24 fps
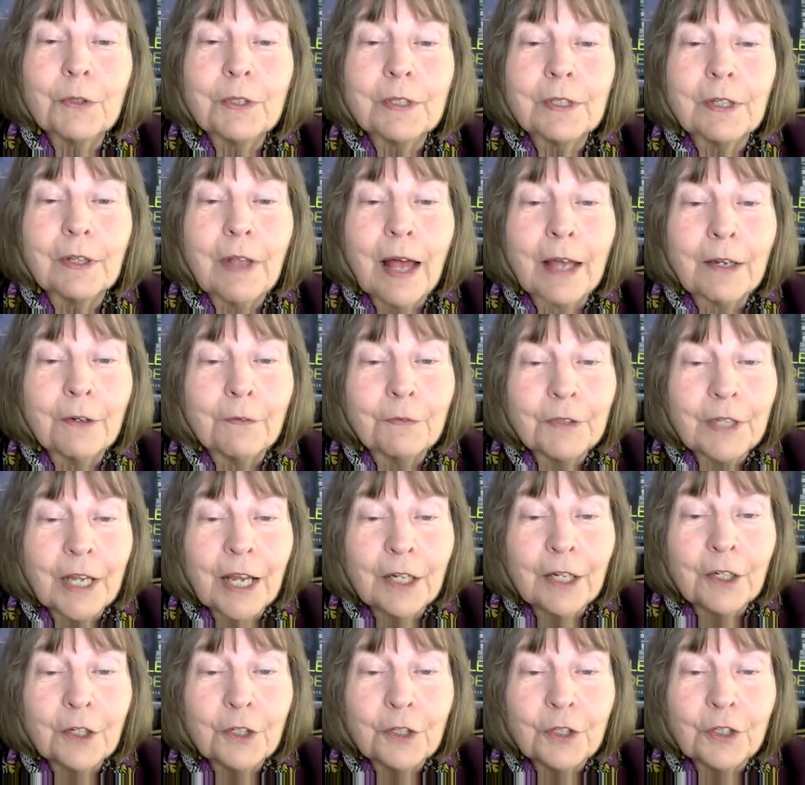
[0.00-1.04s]
So there's a lot of
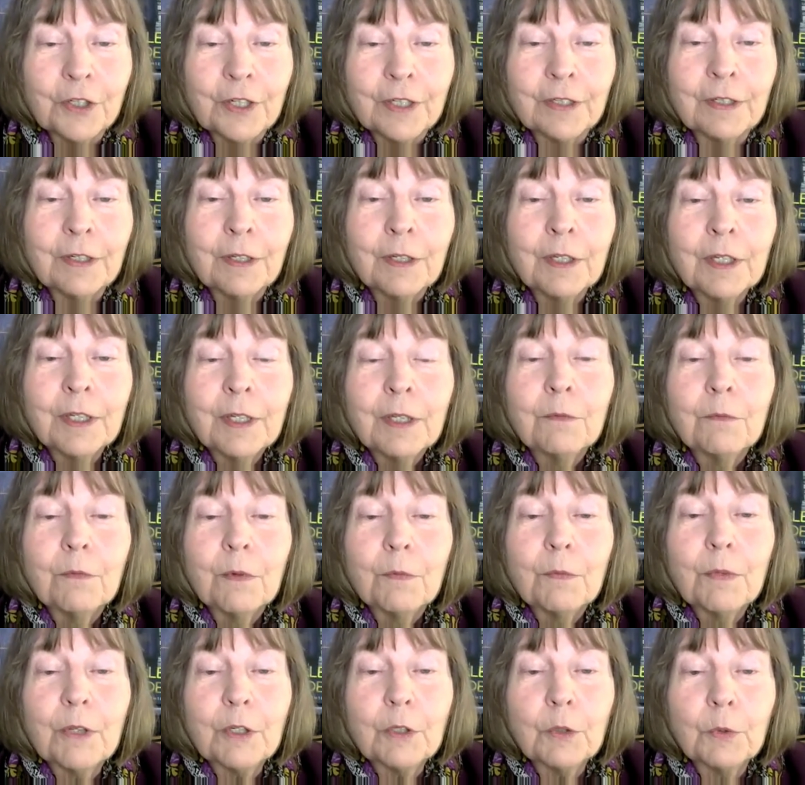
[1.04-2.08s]
tension
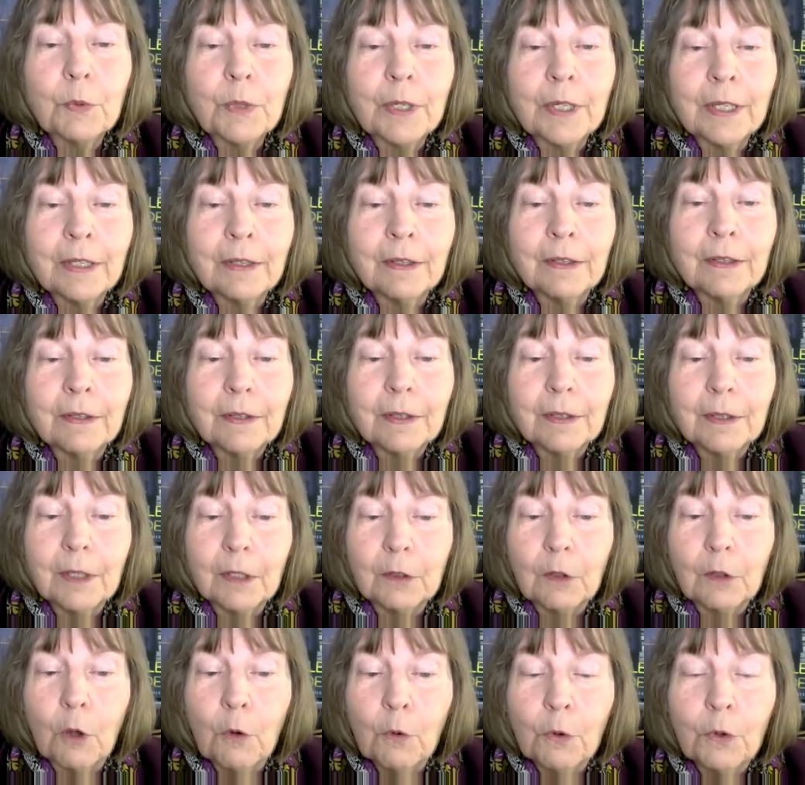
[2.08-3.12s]
between
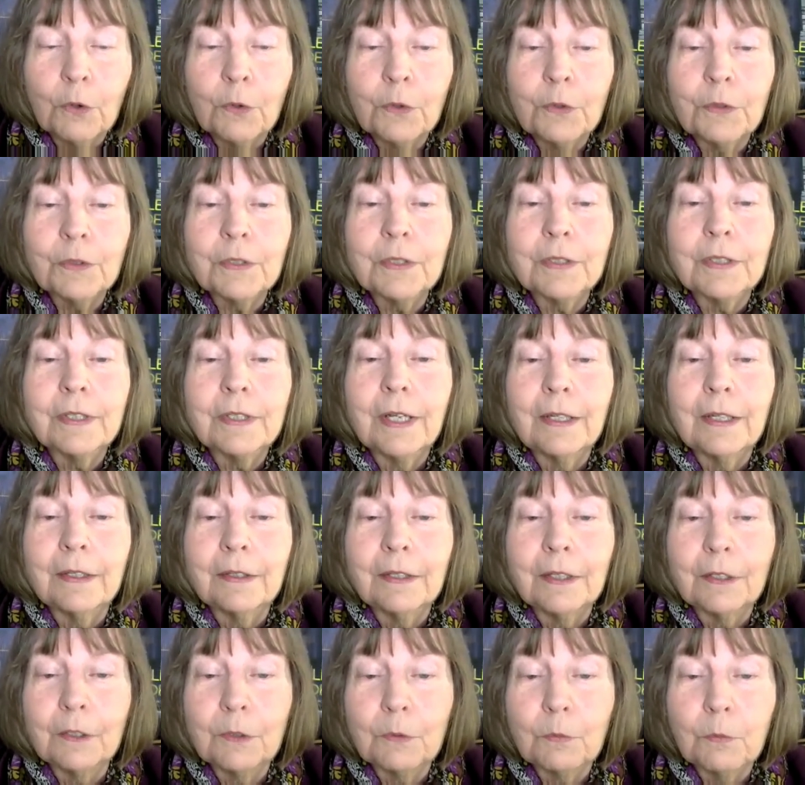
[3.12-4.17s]
the locals
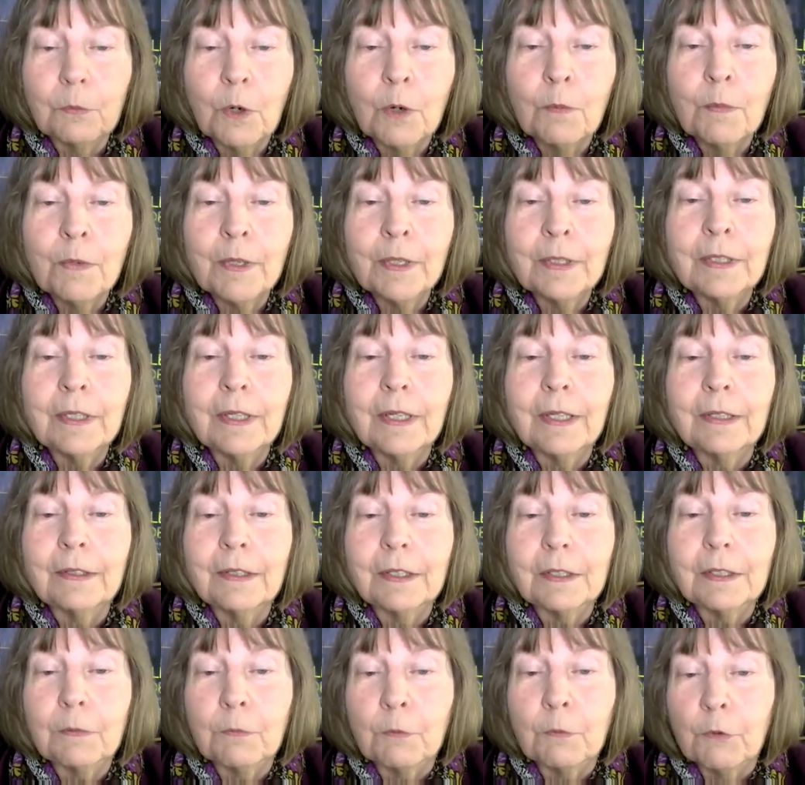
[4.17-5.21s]
and this woman
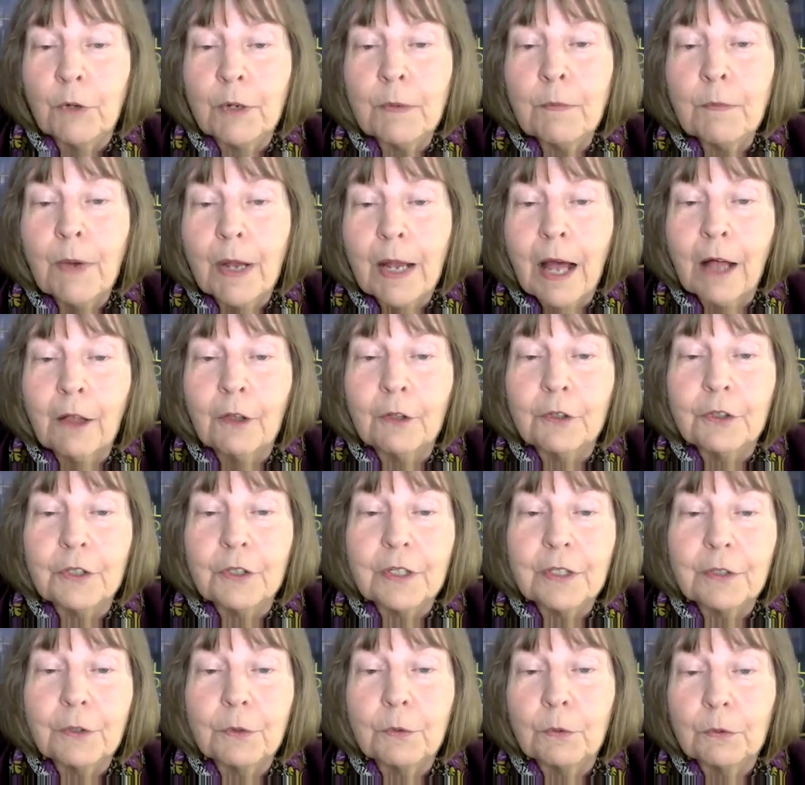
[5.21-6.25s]
and this marine
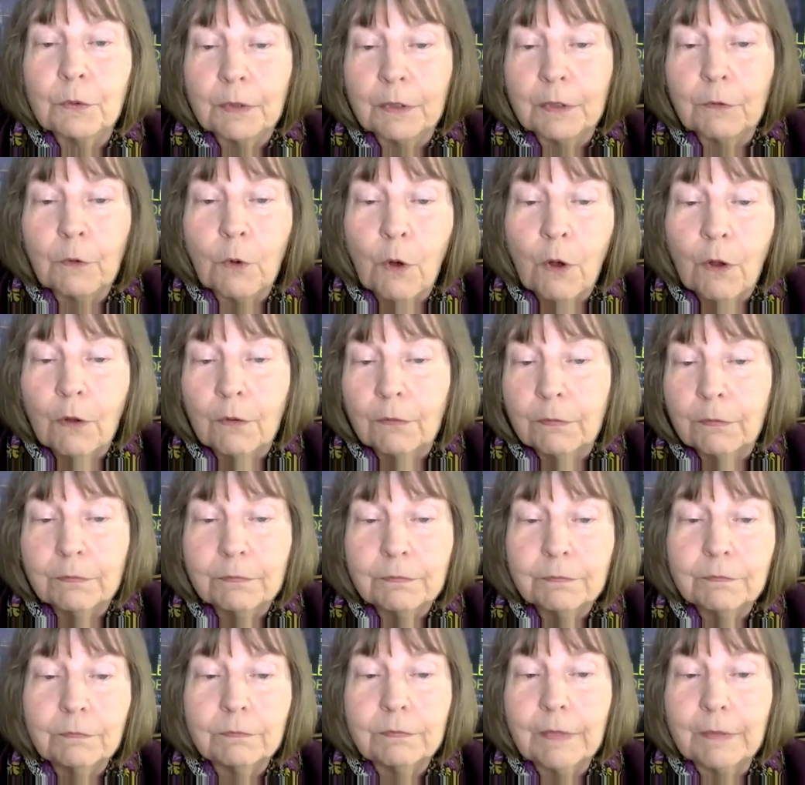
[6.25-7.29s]
biologist, who they're all,
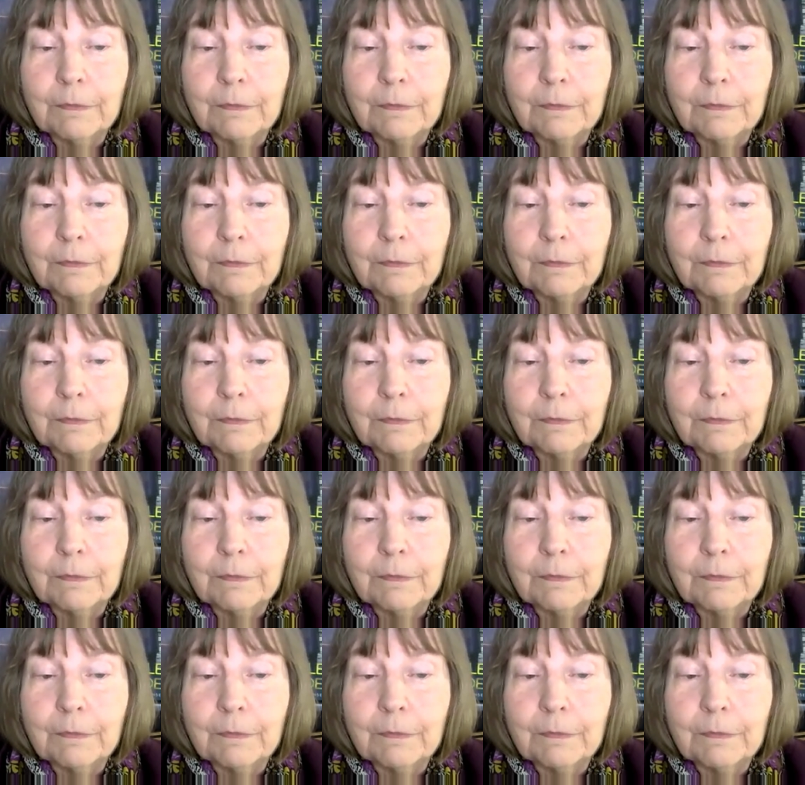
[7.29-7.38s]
